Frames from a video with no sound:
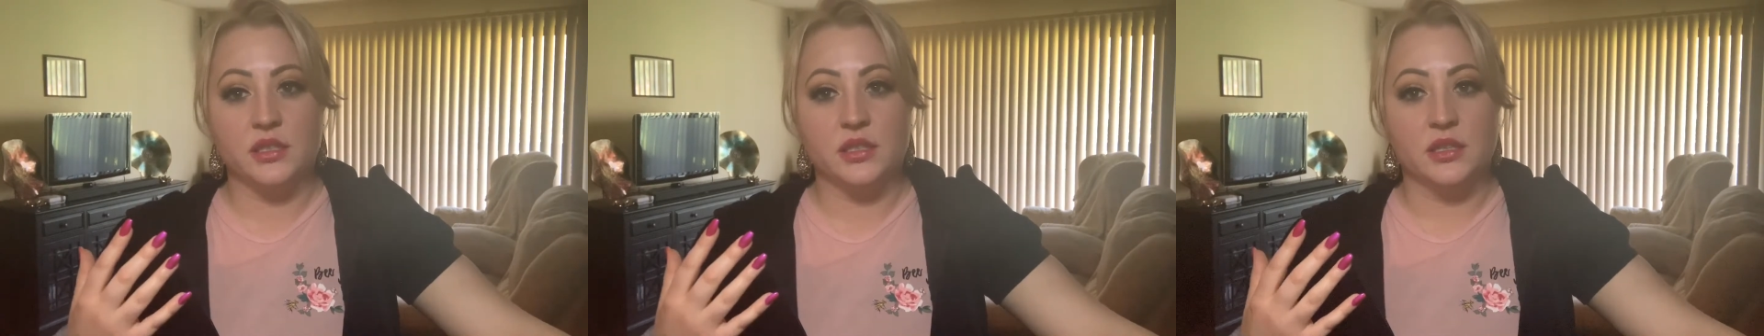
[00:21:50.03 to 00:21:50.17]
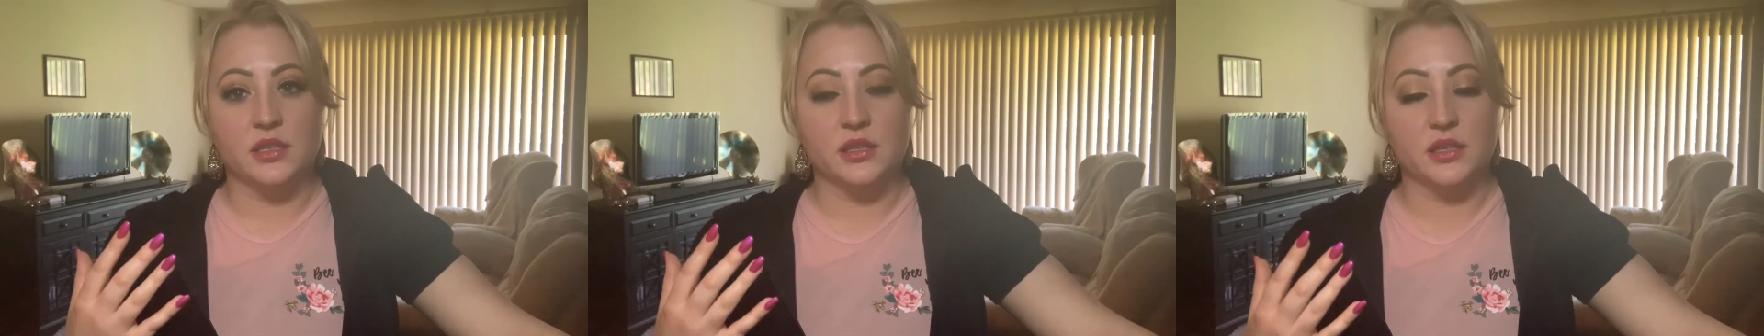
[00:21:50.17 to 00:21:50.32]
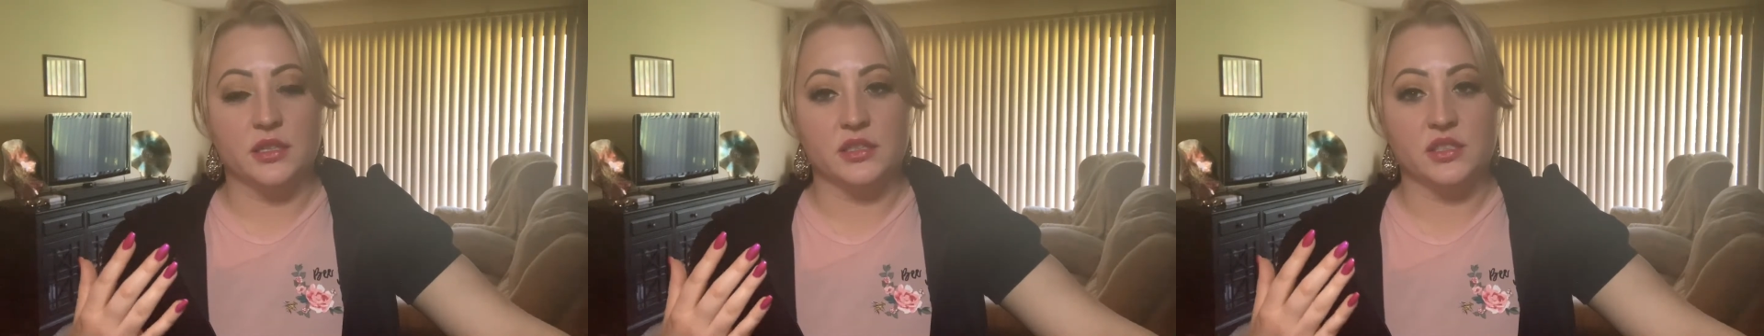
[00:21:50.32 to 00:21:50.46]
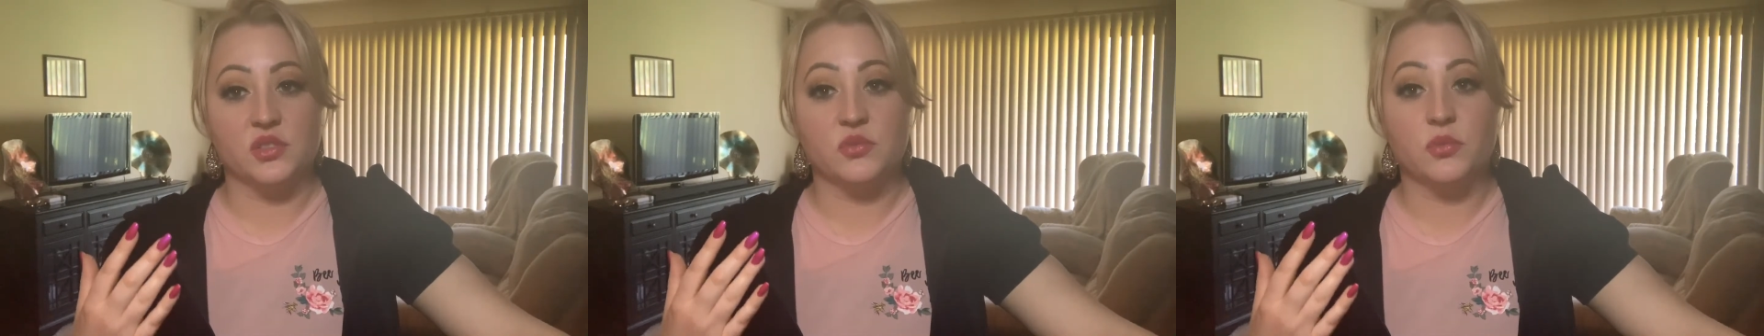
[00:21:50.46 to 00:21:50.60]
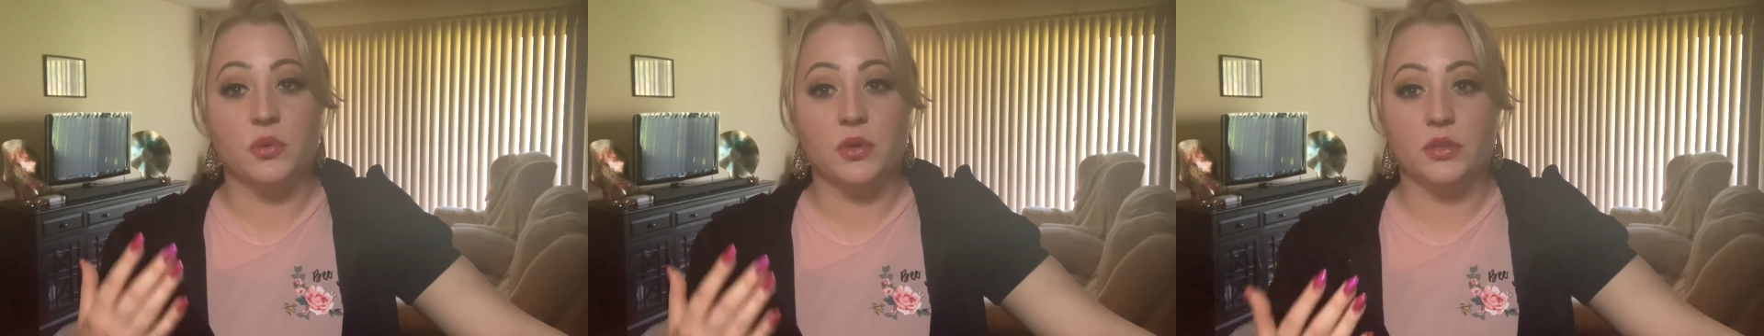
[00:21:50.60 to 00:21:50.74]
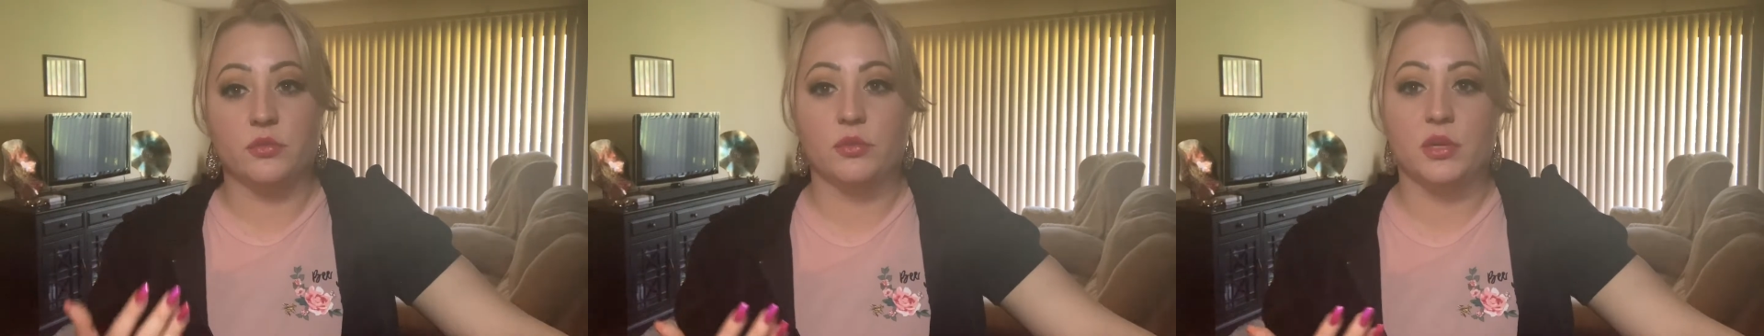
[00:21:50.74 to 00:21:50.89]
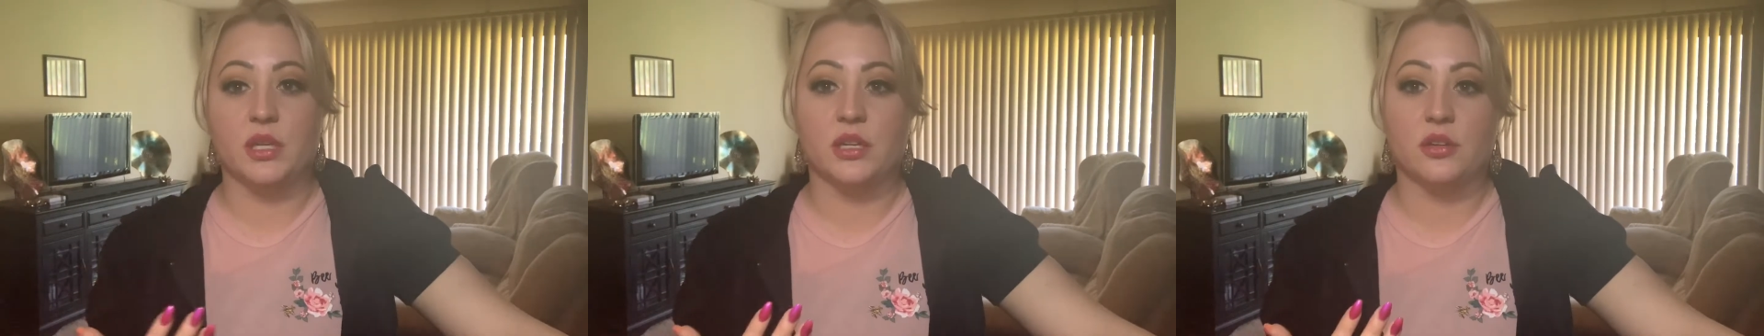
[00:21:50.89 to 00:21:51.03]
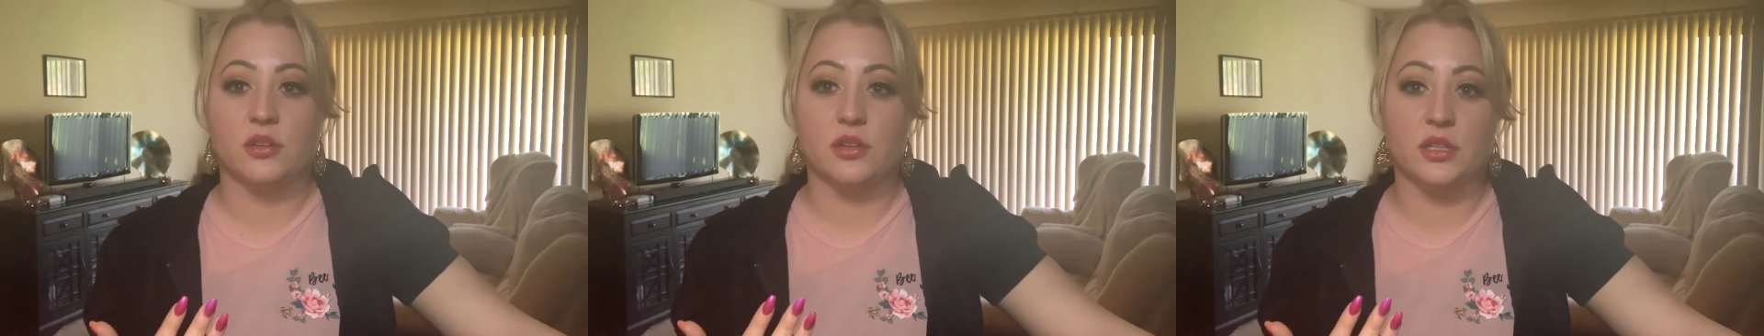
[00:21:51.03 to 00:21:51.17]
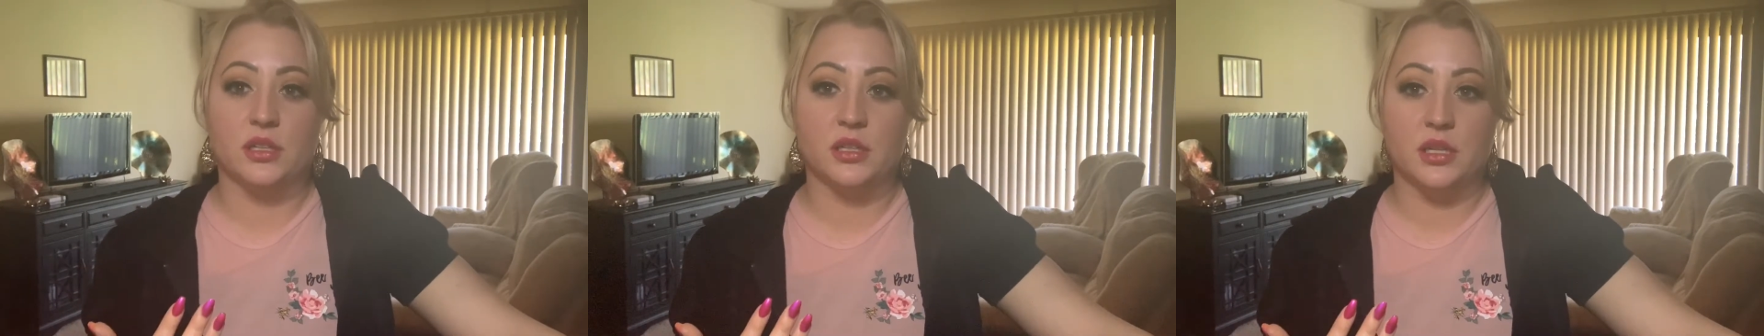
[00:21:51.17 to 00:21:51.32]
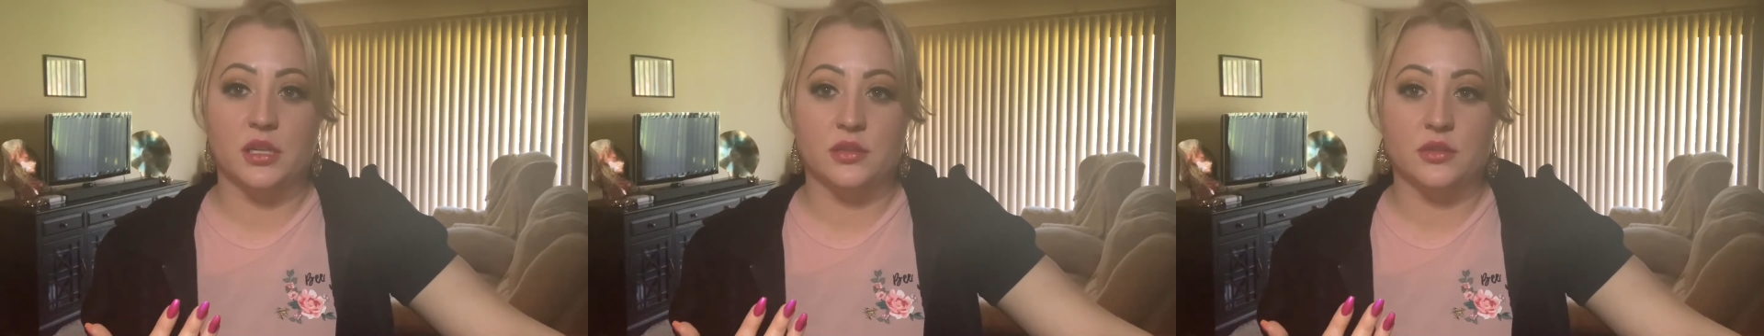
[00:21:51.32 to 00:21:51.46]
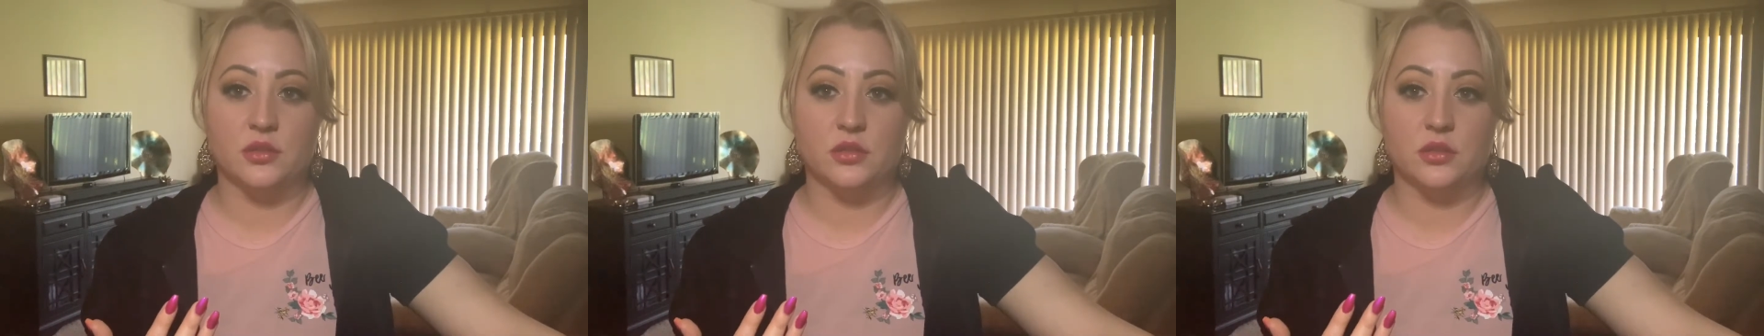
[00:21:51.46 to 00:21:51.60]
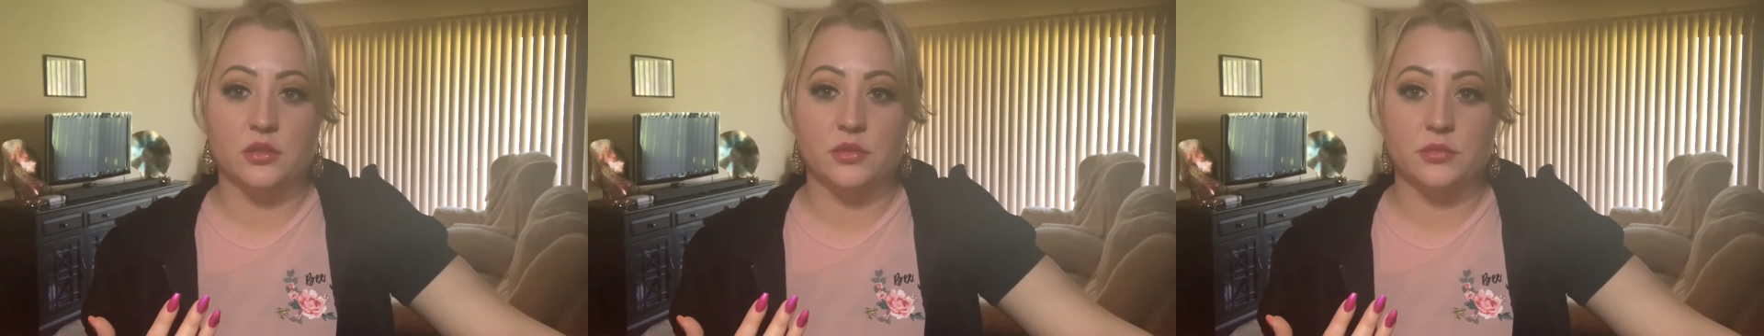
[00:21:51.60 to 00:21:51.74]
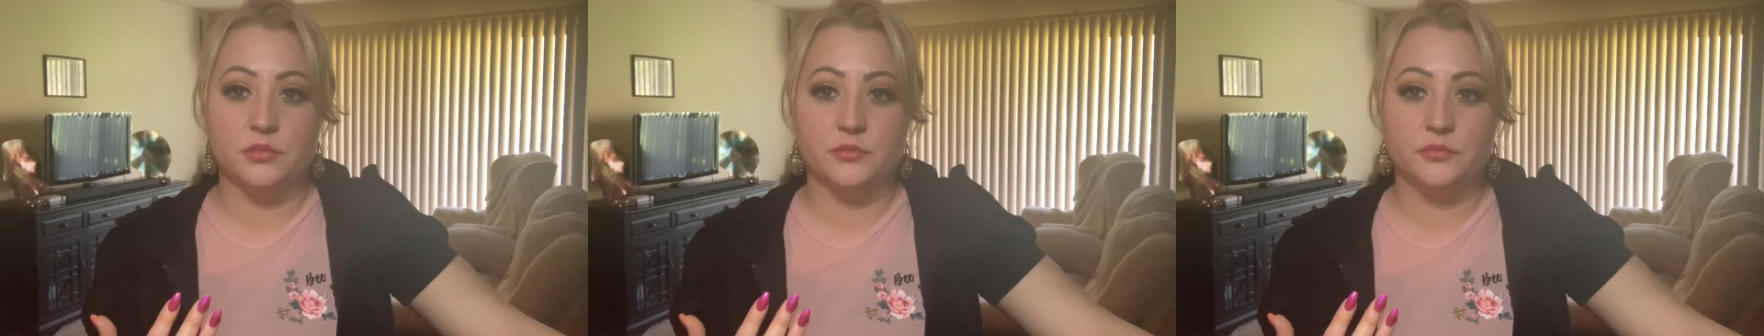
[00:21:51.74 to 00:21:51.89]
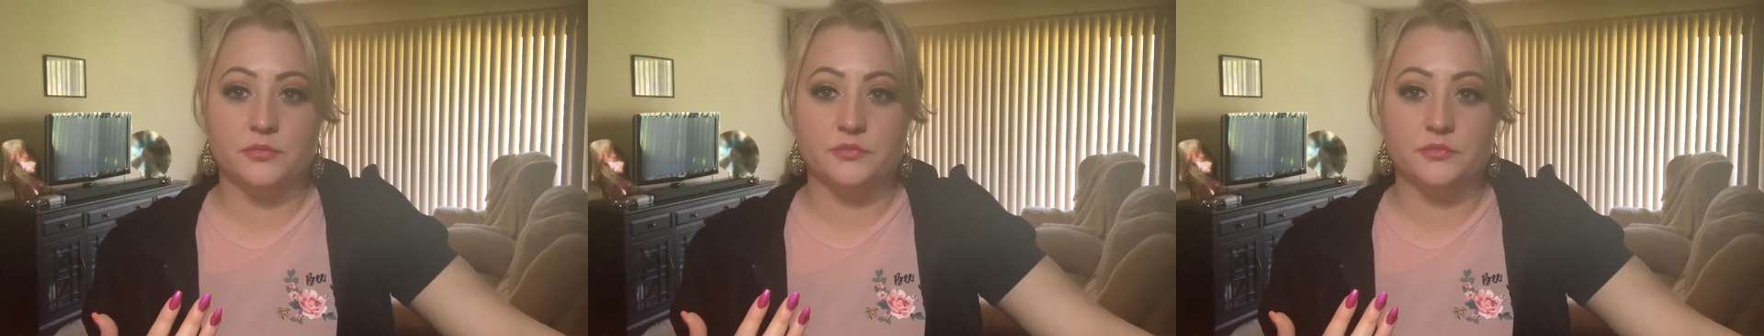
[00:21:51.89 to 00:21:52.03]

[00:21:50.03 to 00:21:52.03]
this one way or another.